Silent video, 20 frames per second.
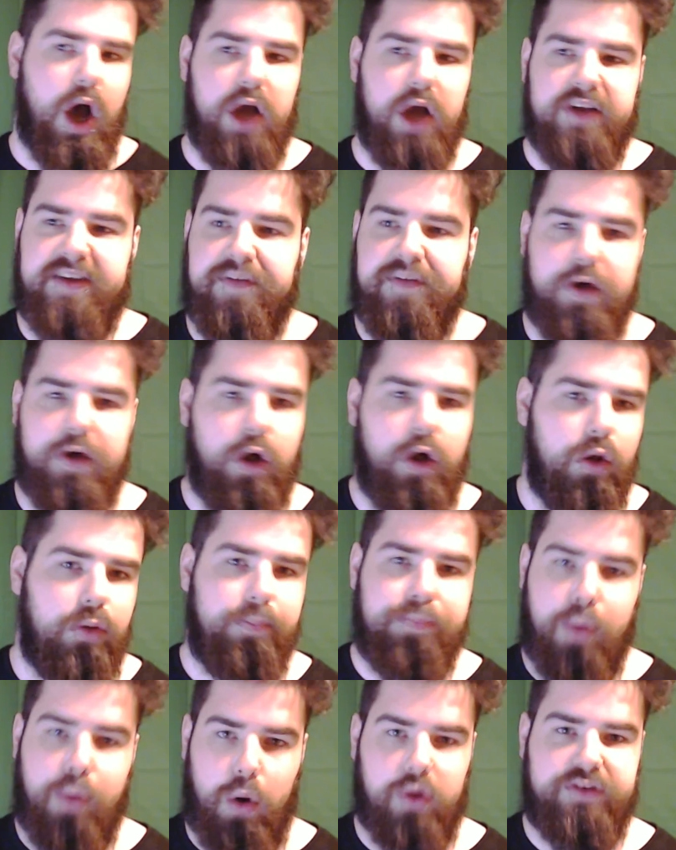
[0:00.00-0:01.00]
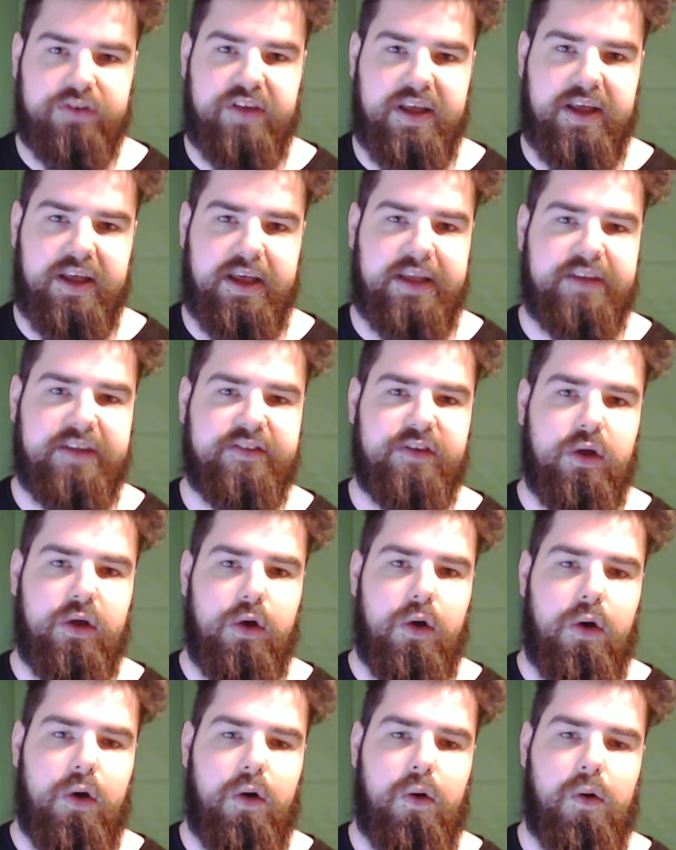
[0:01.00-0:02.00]
difficult bosses
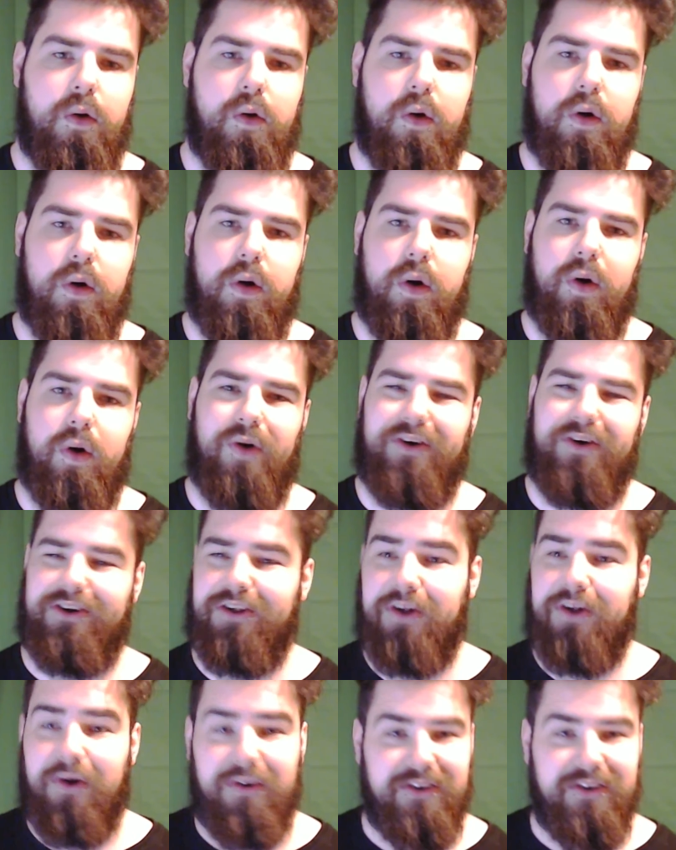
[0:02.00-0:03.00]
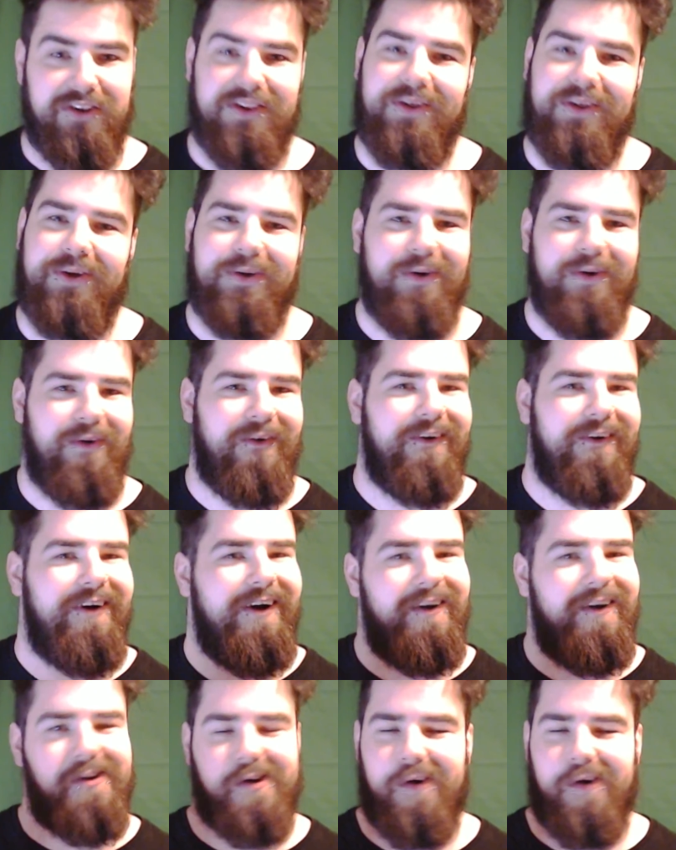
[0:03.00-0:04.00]
or loot
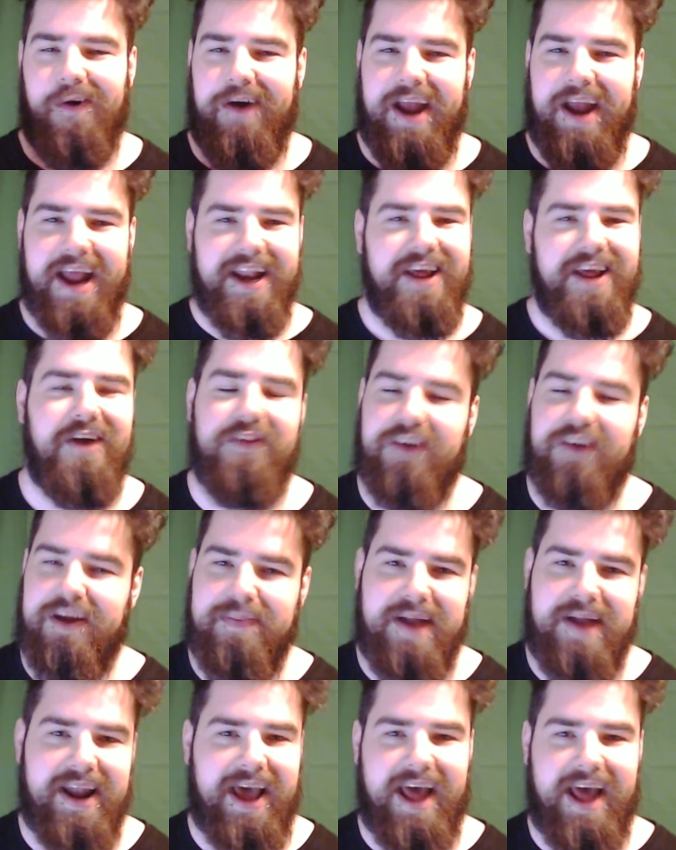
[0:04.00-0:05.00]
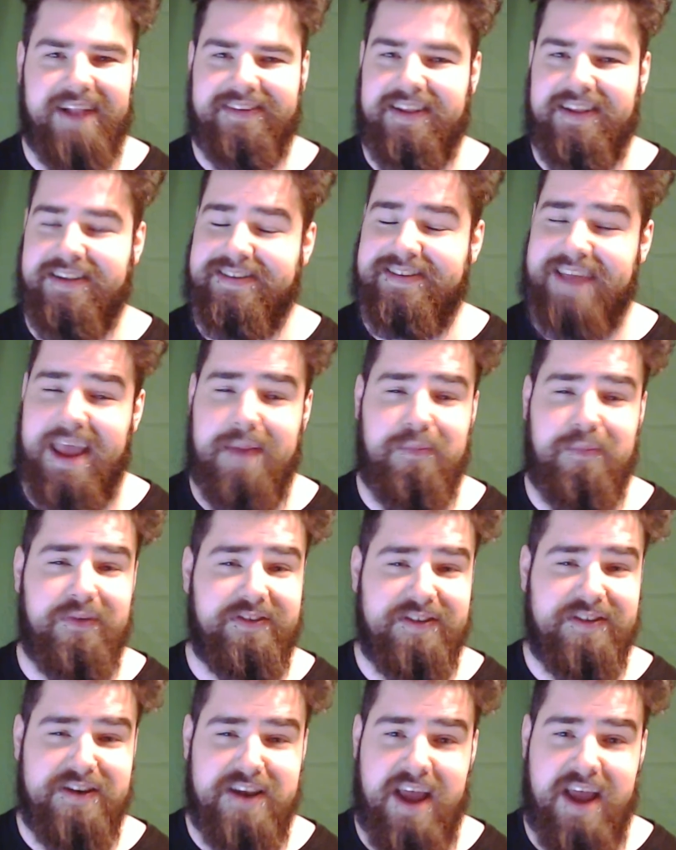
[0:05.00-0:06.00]
or any other command mechanics, that this game
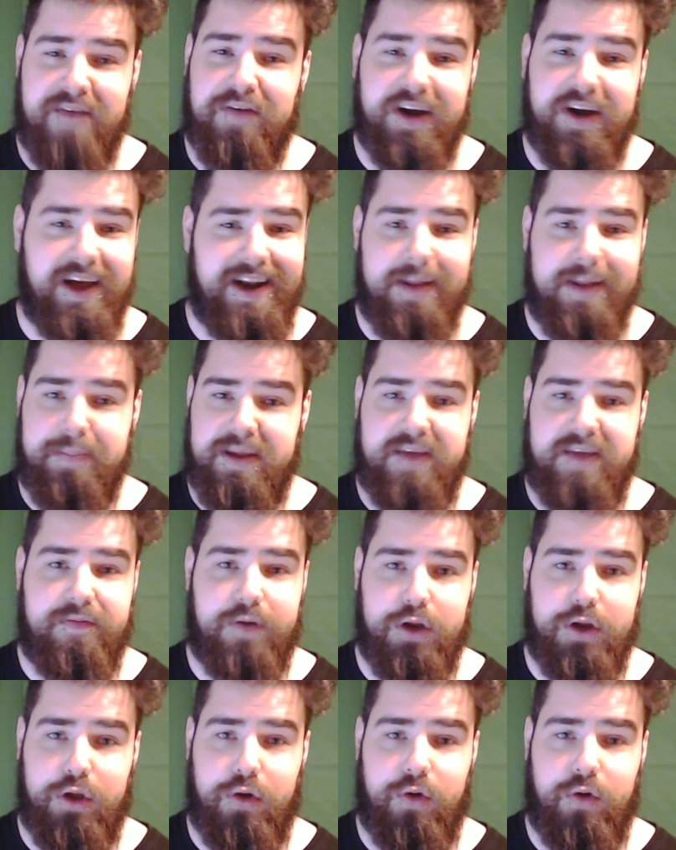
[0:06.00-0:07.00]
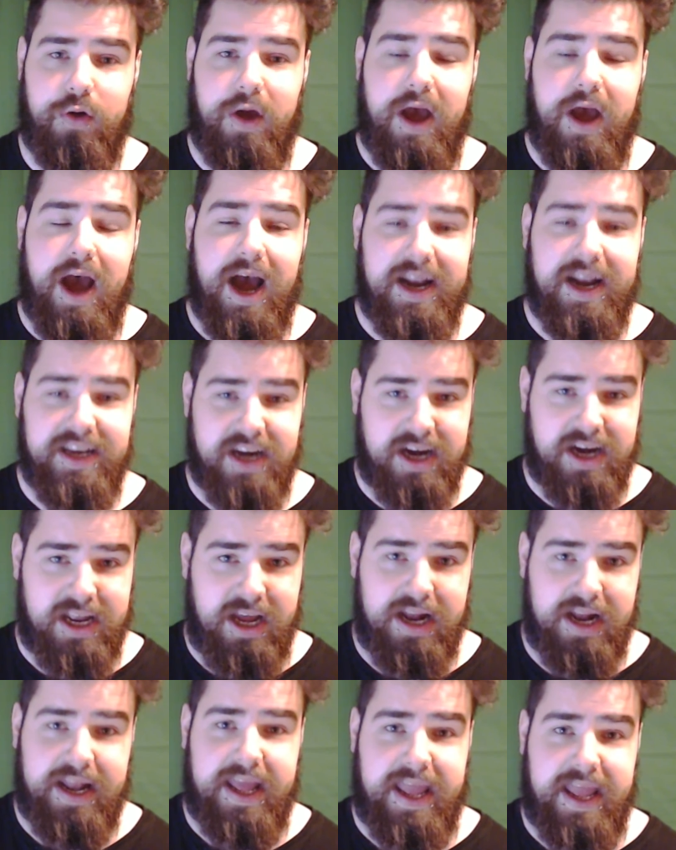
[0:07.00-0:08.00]
was never going to be for you, and you're
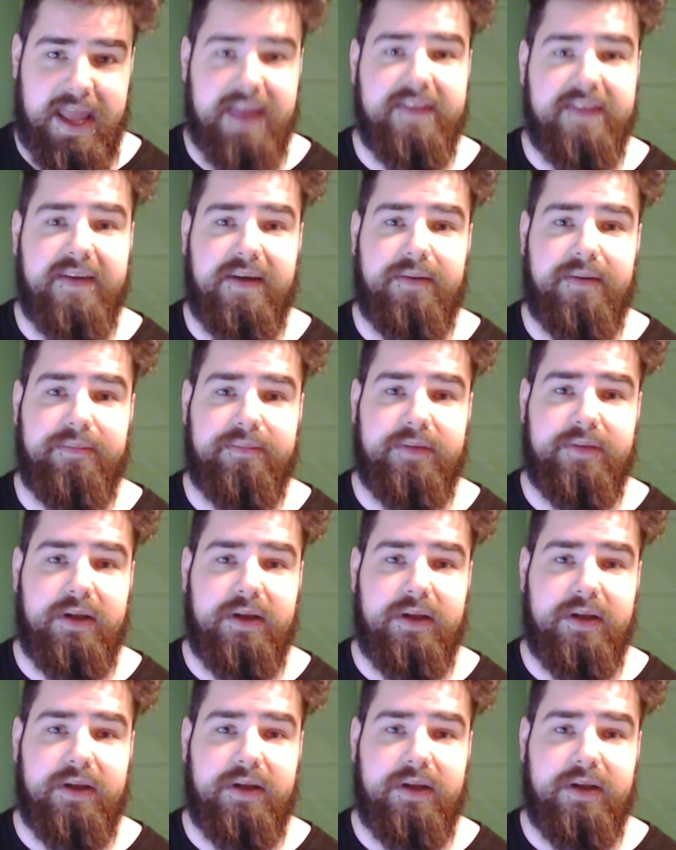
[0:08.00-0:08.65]
going to hate it.